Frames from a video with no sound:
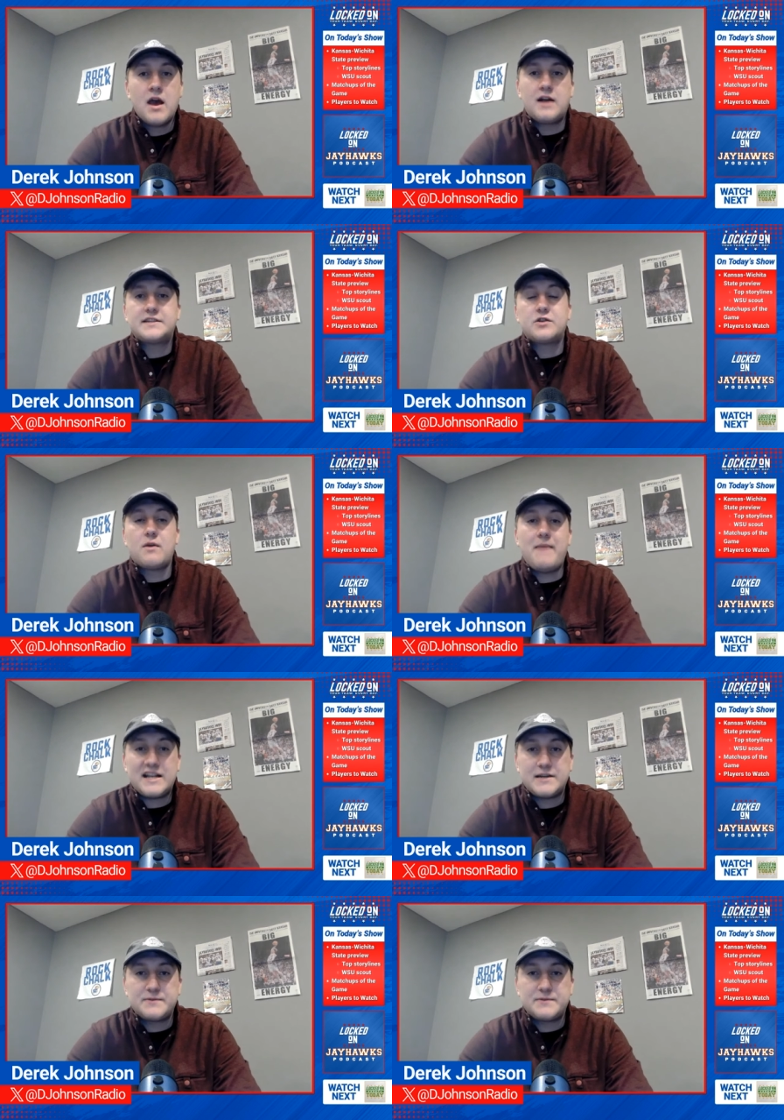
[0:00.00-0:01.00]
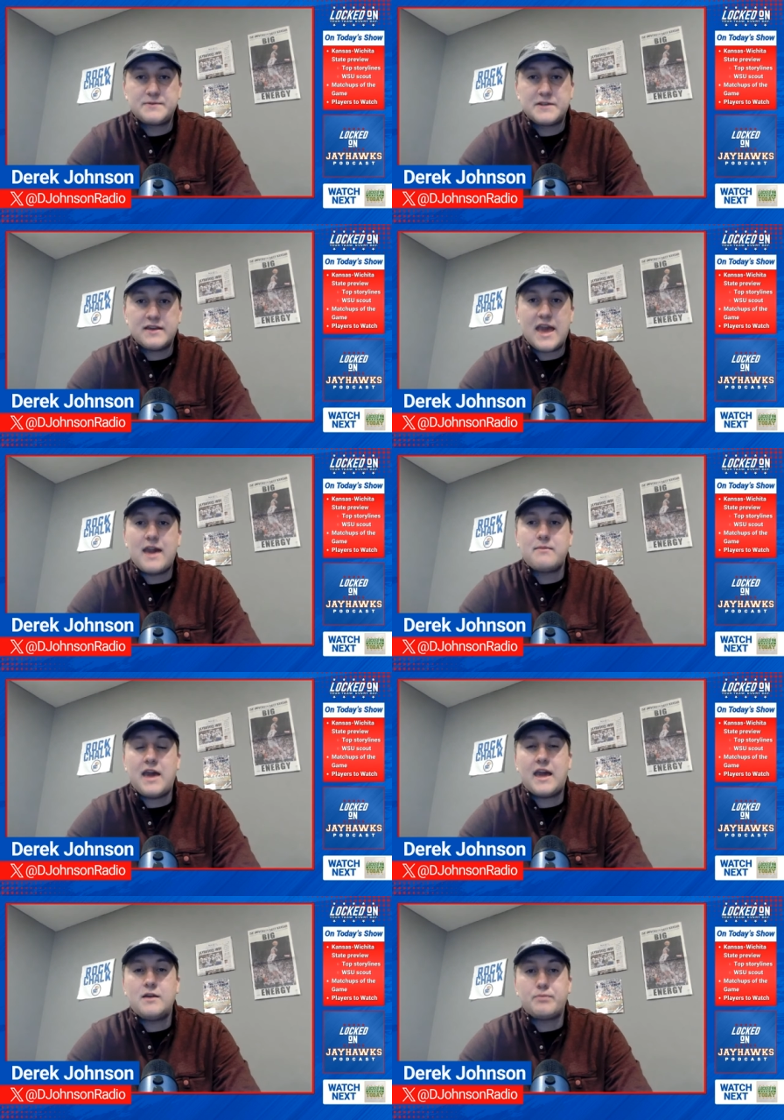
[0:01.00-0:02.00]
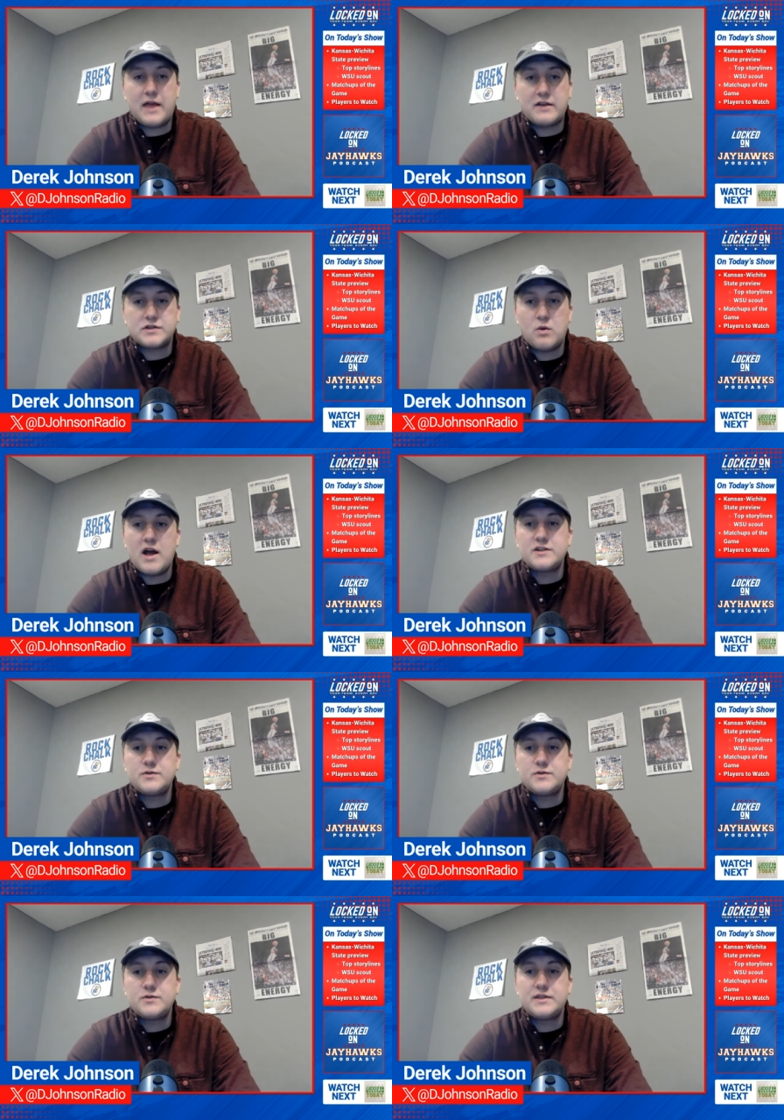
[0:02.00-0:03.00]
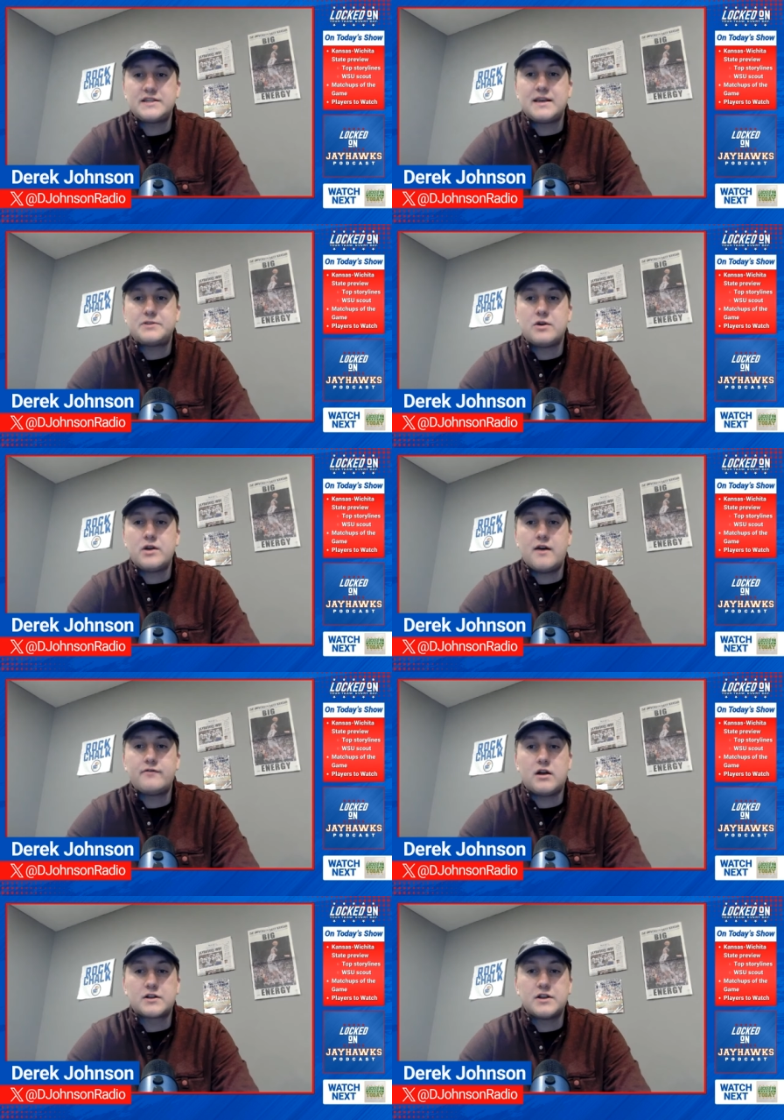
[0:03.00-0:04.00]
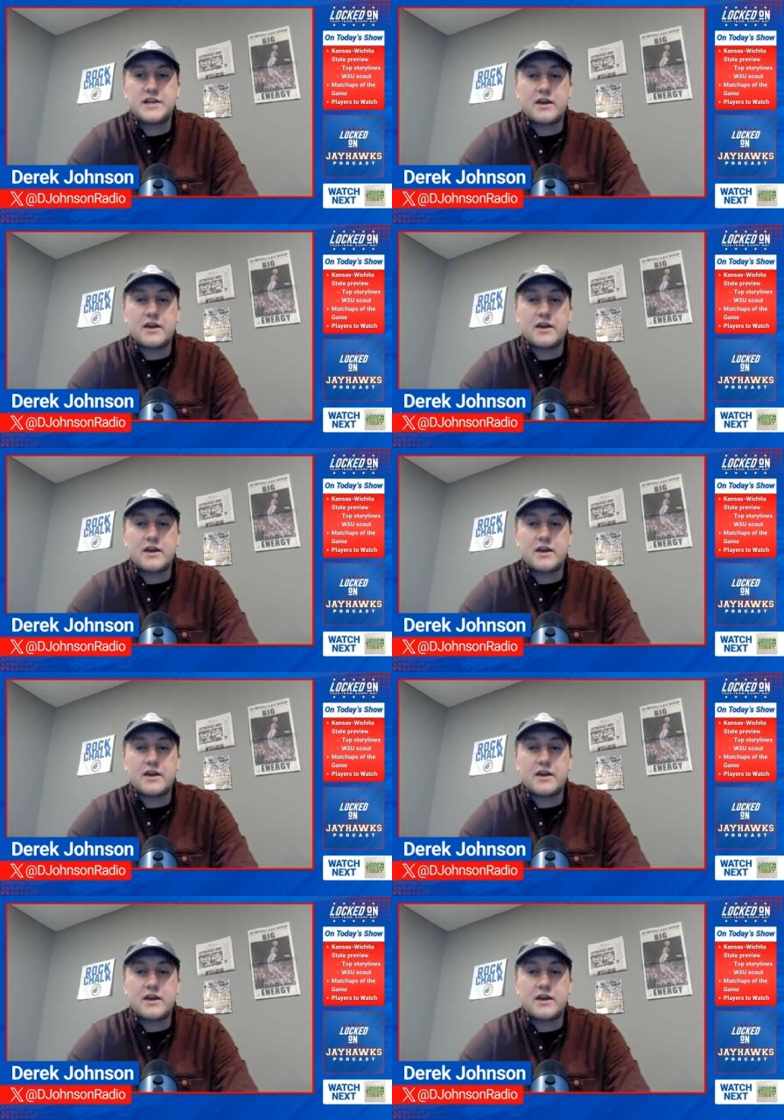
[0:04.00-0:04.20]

Uh, let's get to our matchups of the game and players to watch with this episode of Locked on